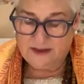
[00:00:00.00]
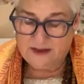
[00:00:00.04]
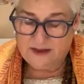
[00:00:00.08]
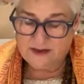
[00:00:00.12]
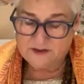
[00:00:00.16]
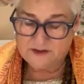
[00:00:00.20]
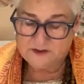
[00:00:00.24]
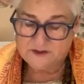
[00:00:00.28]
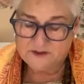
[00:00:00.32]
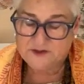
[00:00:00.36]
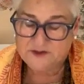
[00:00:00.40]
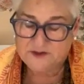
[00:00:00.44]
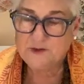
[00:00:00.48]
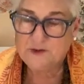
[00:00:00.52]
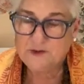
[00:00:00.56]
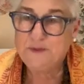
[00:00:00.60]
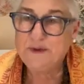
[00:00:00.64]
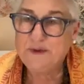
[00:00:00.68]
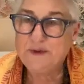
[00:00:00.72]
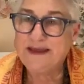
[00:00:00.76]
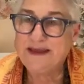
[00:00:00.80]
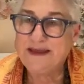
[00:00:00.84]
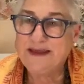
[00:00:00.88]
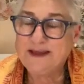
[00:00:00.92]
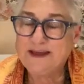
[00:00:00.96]
is to
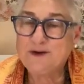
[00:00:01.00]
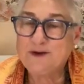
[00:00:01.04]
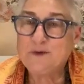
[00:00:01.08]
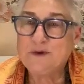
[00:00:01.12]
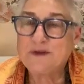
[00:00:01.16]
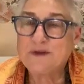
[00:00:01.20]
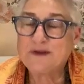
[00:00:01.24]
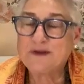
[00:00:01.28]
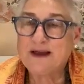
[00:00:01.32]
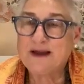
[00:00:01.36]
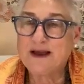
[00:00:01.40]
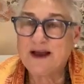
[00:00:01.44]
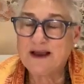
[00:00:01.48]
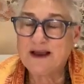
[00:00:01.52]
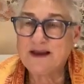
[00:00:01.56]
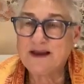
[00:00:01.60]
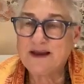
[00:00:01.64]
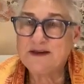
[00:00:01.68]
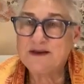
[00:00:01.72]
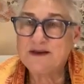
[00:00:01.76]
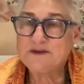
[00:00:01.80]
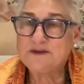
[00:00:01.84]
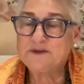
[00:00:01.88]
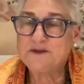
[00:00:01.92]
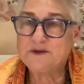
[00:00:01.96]
begin with
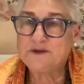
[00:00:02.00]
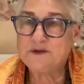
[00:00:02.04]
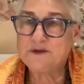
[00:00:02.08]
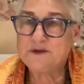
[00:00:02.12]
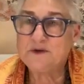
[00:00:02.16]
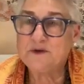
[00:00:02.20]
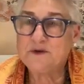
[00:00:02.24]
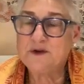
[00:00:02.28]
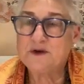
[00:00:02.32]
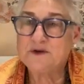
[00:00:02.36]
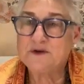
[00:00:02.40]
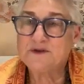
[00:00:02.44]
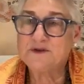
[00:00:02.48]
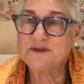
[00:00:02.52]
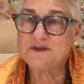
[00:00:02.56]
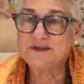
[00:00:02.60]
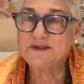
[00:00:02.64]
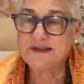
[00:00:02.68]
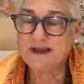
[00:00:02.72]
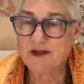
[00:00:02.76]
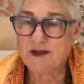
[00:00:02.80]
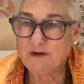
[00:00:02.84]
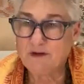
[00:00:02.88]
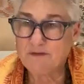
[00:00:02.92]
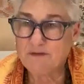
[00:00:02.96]
kindness to
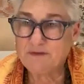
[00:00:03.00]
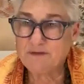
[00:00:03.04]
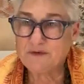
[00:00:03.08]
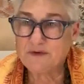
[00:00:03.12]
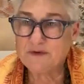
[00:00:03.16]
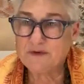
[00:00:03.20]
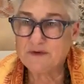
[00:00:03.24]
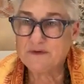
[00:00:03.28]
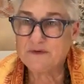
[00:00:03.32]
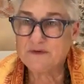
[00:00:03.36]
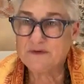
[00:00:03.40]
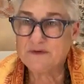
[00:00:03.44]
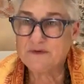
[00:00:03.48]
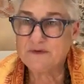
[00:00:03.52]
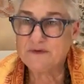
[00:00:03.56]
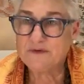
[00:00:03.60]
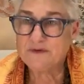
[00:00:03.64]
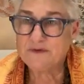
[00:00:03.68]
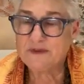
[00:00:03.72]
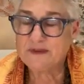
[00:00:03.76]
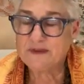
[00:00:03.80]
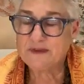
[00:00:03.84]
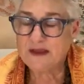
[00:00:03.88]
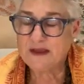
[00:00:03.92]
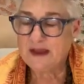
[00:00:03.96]
yourself.
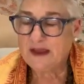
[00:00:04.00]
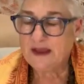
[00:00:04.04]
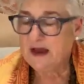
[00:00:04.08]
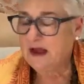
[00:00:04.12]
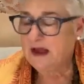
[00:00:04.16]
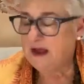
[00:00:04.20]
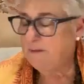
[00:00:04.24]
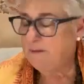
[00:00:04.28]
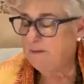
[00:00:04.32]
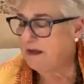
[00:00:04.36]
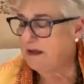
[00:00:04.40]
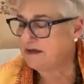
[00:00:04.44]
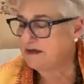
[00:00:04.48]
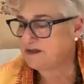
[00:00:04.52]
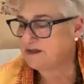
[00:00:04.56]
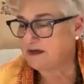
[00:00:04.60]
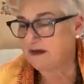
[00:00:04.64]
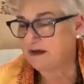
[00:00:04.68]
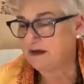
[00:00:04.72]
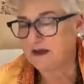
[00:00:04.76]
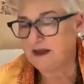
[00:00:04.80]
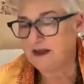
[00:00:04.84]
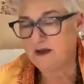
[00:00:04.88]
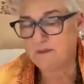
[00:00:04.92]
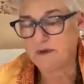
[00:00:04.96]
I'm not
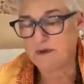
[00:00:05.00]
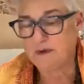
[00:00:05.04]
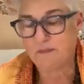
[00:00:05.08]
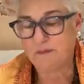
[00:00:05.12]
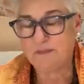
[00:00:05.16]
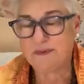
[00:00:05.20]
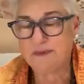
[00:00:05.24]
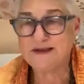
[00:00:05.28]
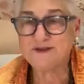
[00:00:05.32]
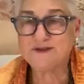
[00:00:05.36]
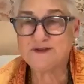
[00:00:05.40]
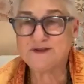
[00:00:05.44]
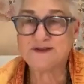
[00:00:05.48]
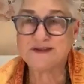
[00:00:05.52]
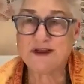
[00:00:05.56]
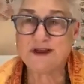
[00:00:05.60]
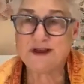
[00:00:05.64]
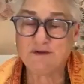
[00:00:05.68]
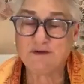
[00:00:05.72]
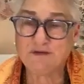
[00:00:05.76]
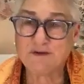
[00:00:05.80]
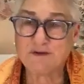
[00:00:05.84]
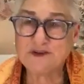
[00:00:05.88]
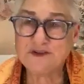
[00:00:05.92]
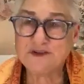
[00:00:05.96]
talking about being
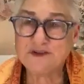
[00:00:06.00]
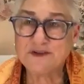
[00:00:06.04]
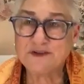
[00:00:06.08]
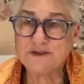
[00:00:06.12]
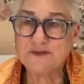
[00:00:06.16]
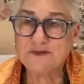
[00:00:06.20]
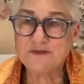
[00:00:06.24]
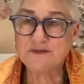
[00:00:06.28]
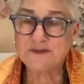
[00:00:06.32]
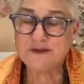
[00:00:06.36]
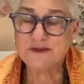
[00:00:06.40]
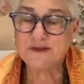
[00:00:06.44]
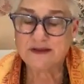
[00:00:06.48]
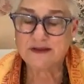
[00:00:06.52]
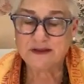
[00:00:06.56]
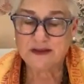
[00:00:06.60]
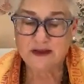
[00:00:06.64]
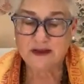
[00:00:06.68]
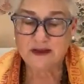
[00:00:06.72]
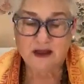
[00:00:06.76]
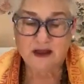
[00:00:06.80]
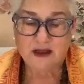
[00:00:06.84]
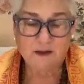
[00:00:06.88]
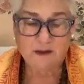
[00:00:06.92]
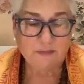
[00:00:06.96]
selfish.
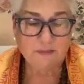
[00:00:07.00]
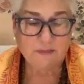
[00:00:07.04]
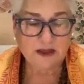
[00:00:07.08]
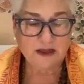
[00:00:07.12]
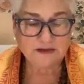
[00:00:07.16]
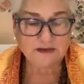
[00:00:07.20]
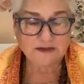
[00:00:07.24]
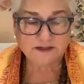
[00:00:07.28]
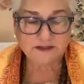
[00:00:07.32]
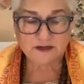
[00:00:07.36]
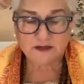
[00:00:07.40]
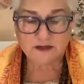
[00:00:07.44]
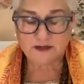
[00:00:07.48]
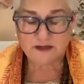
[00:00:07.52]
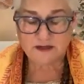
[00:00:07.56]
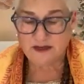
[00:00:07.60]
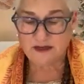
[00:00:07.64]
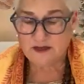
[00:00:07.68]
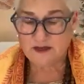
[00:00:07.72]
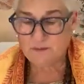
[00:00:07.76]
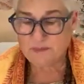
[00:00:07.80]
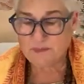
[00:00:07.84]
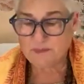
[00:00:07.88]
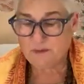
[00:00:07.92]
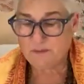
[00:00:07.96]
I'm not
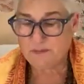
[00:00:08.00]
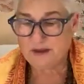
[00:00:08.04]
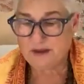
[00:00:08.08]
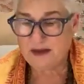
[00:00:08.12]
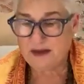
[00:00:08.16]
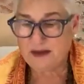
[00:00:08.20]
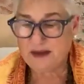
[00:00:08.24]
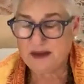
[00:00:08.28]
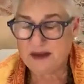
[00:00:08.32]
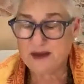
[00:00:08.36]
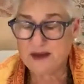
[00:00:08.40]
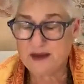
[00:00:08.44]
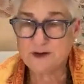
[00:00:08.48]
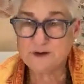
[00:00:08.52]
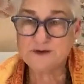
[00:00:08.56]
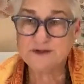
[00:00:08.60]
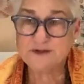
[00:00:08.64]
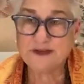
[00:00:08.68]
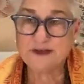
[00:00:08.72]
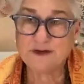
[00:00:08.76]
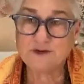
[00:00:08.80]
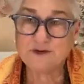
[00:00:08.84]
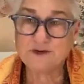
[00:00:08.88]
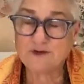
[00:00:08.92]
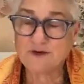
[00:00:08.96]
talking about being
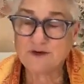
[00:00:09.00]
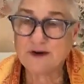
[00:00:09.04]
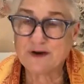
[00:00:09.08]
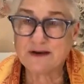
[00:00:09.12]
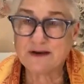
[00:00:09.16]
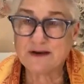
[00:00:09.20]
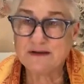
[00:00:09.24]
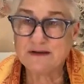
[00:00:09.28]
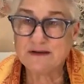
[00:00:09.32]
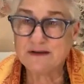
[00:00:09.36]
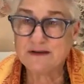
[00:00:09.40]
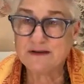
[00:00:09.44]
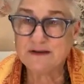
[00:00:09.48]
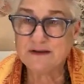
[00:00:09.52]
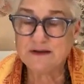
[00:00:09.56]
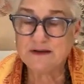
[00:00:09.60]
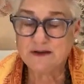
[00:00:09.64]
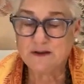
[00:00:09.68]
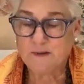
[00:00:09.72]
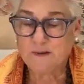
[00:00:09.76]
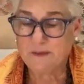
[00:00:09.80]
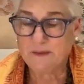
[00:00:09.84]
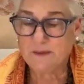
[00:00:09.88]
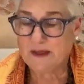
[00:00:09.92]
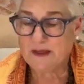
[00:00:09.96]
egocentric.
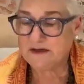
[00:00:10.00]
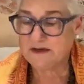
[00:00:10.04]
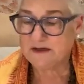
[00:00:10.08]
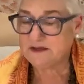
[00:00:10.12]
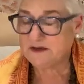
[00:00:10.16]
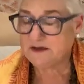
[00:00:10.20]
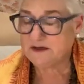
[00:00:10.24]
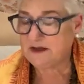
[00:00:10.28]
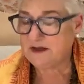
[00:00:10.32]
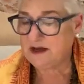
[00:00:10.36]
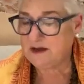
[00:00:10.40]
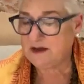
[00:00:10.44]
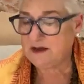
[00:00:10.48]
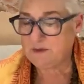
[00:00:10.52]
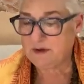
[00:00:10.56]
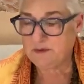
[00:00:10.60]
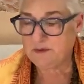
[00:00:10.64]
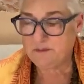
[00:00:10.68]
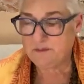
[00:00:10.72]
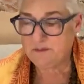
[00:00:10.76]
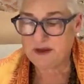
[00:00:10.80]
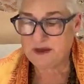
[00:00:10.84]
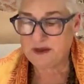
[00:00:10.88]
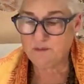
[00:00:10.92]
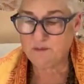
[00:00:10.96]
I'm not talking
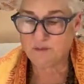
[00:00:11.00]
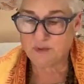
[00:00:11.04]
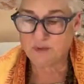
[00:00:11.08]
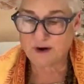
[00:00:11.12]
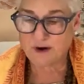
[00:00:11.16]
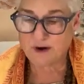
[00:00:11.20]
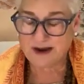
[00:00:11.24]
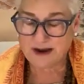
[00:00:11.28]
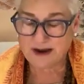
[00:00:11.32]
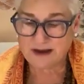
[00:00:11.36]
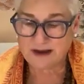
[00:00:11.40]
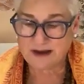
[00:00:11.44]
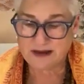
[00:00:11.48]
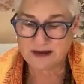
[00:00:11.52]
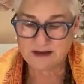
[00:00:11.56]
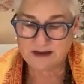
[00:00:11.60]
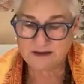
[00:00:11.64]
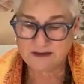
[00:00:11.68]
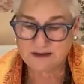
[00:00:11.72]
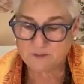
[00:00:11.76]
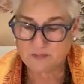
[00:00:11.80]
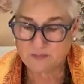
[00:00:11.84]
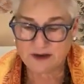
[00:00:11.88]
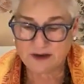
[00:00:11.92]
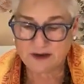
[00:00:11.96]
about being
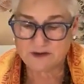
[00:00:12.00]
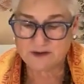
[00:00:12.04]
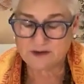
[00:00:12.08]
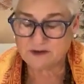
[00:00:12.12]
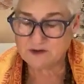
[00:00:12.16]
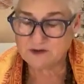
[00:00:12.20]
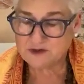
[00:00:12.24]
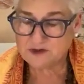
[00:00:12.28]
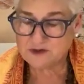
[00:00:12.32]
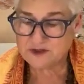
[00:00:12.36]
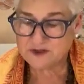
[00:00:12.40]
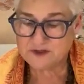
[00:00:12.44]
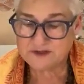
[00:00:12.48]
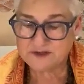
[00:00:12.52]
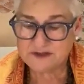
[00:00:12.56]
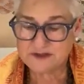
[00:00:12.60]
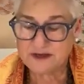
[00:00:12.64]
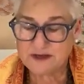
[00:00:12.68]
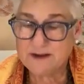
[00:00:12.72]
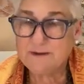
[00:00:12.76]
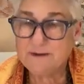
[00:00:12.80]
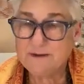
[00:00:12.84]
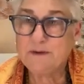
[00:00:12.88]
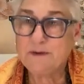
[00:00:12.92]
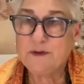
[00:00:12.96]
braggadocious.
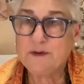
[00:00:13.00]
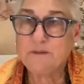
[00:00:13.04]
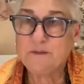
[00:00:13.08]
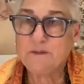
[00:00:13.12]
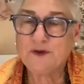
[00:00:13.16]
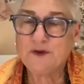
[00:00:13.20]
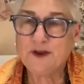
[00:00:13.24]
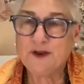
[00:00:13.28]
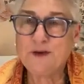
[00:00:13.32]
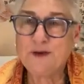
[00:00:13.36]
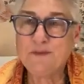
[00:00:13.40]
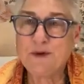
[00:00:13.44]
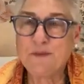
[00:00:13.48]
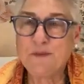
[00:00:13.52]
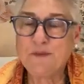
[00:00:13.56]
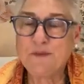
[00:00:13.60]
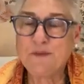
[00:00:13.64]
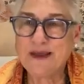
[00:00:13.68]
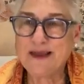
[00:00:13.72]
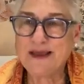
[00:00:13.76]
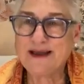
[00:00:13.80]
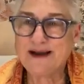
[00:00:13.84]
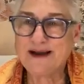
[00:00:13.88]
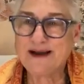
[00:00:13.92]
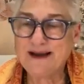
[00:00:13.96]
I'm talking about
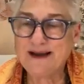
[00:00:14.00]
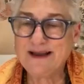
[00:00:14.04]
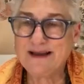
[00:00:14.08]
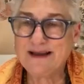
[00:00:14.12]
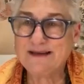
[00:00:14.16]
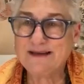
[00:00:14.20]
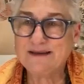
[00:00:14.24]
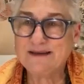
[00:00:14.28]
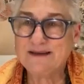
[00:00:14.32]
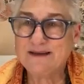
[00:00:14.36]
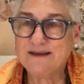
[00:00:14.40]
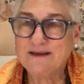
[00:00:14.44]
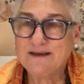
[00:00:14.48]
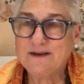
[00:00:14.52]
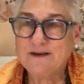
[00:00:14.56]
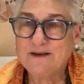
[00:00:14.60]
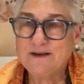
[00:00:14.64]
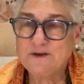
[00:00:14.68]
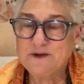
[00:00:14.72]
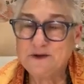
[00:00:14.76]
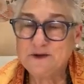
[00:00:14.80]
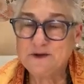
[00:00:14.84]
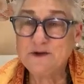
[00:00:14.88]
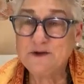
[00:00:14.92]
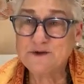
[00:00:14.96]
being kind
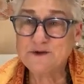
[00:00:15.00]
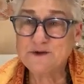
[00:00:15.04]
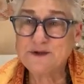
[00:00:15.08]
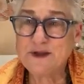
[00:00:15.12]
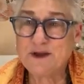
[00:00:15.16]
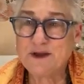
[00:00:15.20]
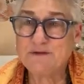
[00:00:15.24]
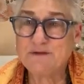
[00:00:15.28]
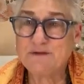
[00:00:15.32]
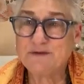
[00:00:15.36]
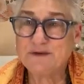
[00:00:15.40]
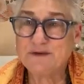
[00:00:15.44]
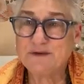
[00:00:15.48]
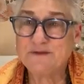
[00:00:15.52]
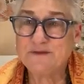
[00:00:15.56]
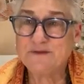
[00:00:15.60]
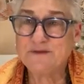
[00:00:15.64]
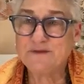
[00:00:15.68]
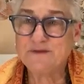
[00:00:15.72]
to yourself.